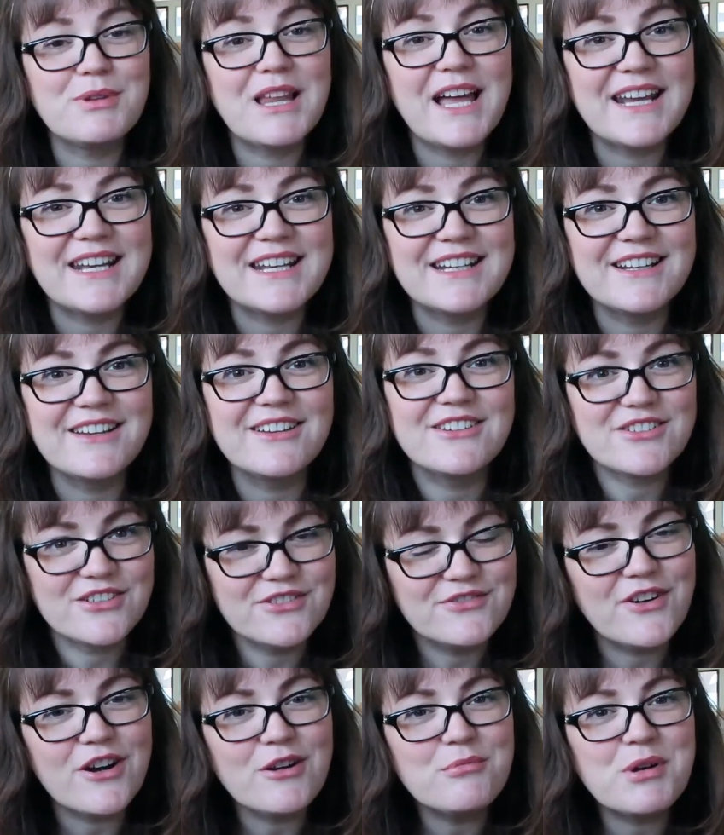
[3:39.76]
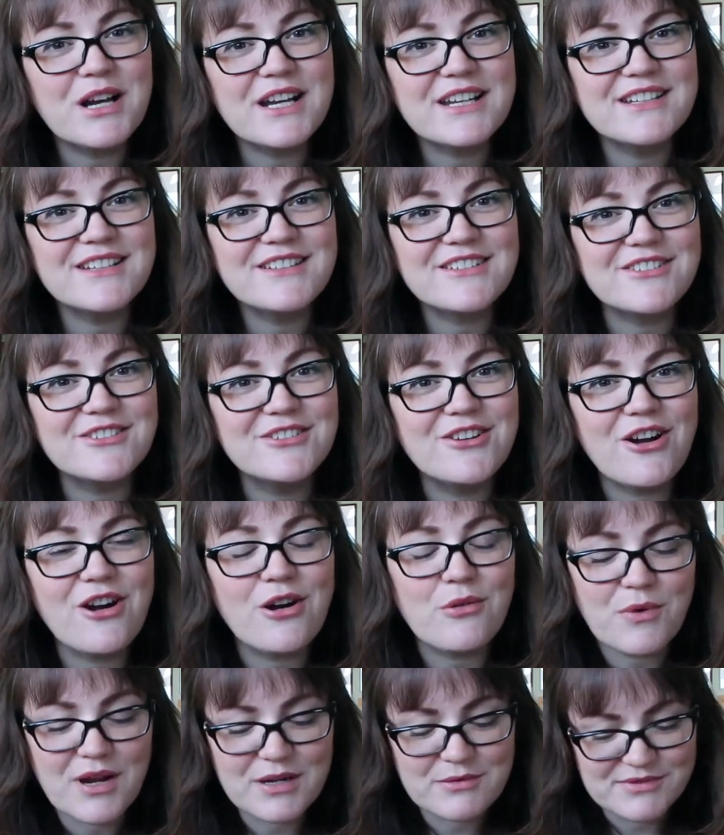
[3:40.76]
planning to fall pregnant or
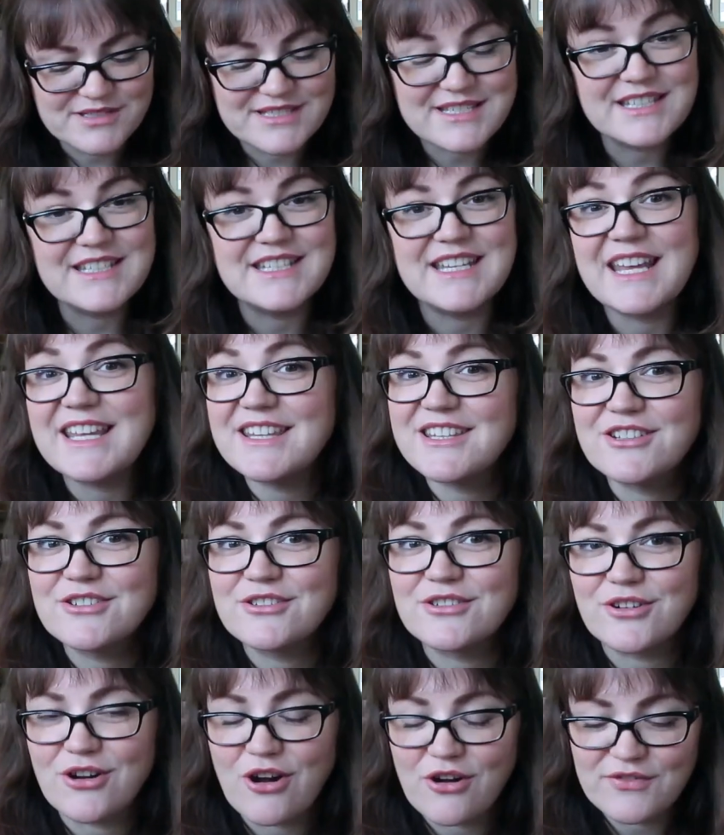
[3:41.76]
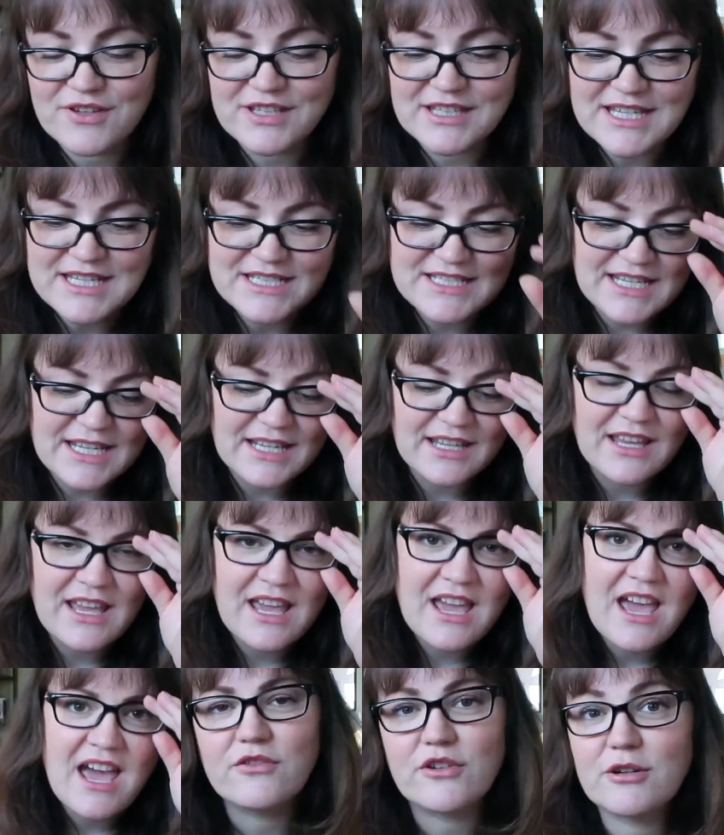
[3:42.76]
not, when was the day that you were ovulating.
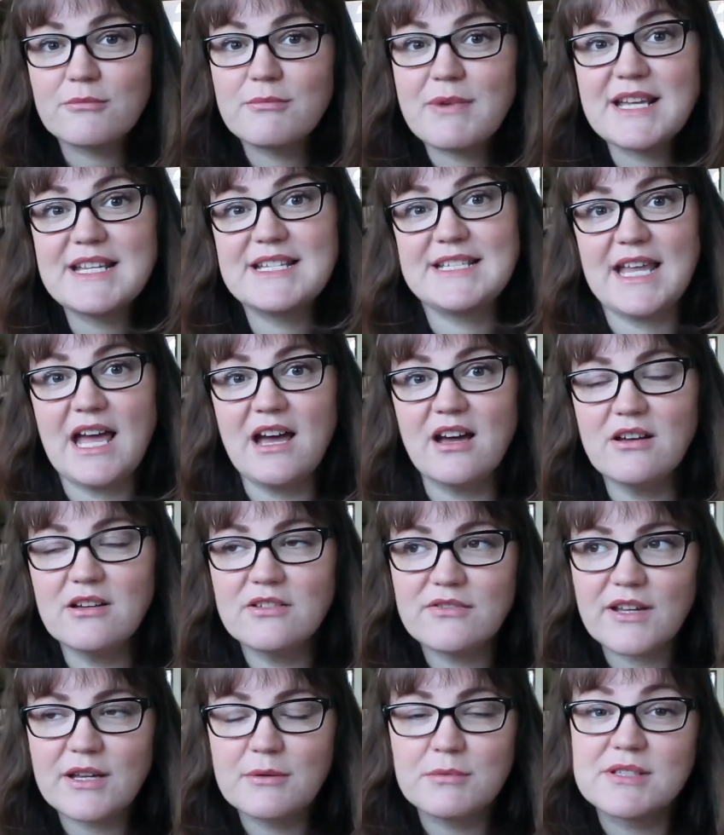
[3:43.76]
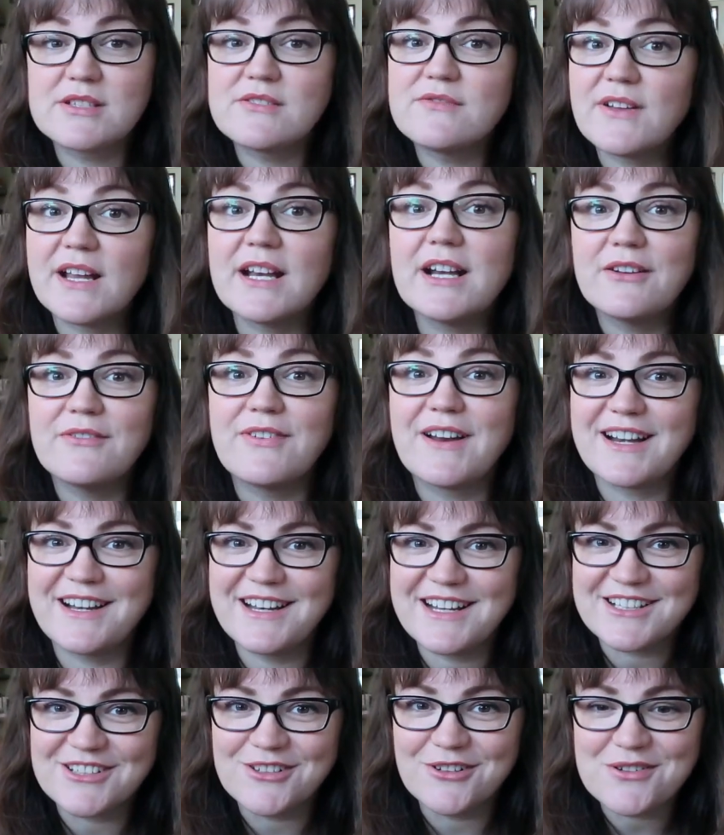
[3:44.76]
For myself, it was very,
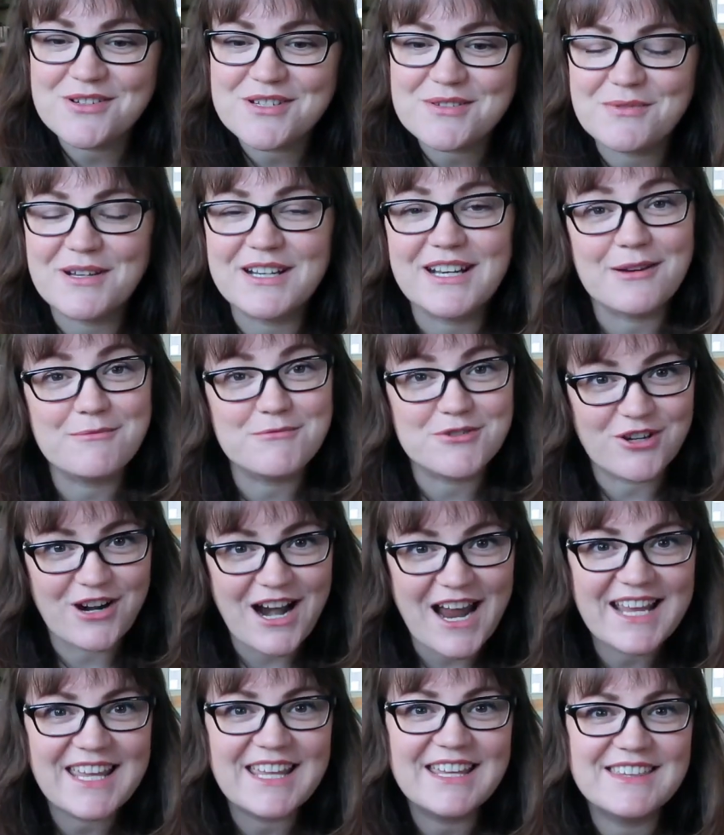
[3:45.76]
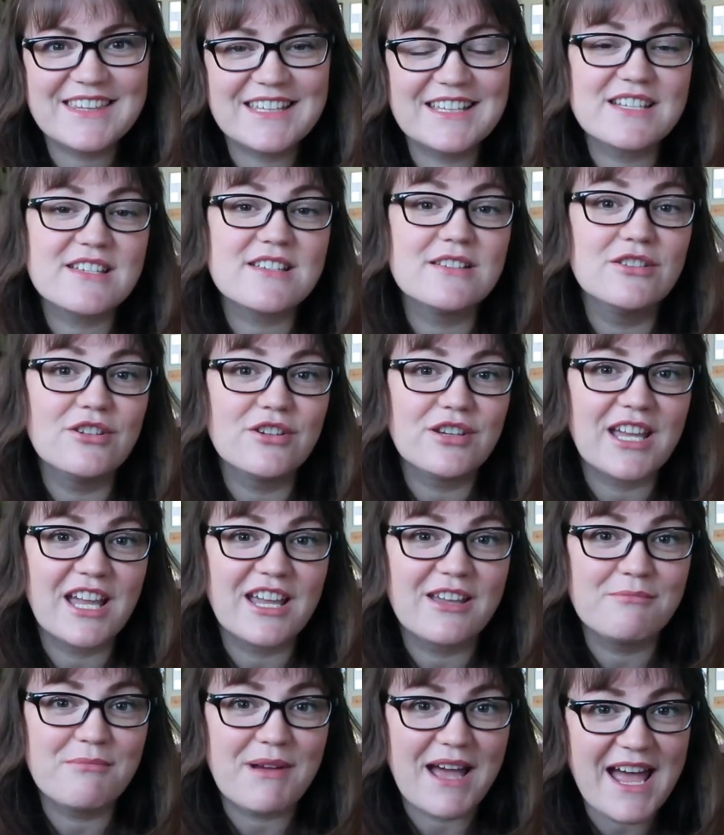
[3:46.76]
very close. When I'm tracking things and
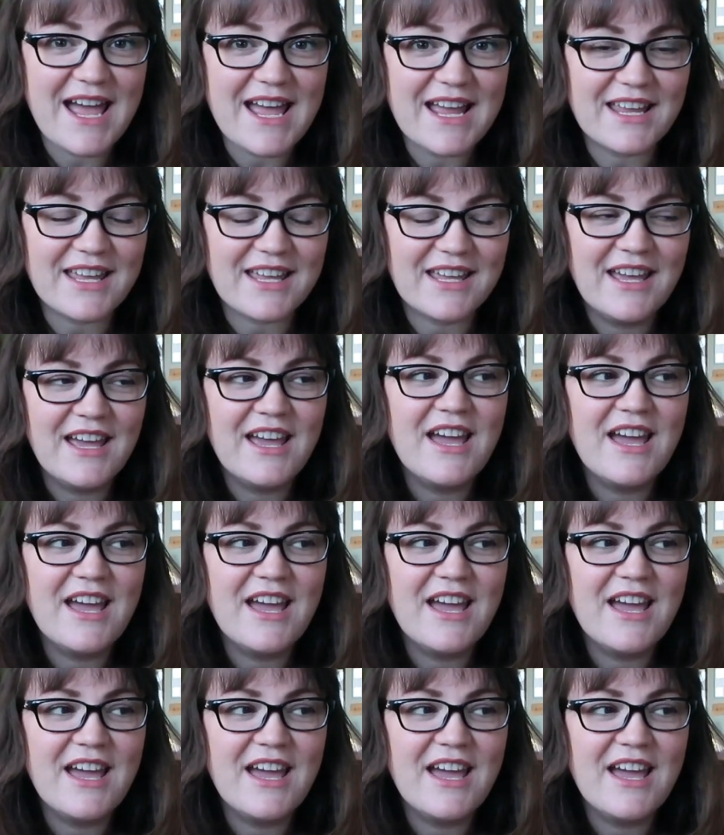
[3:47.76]
looking back,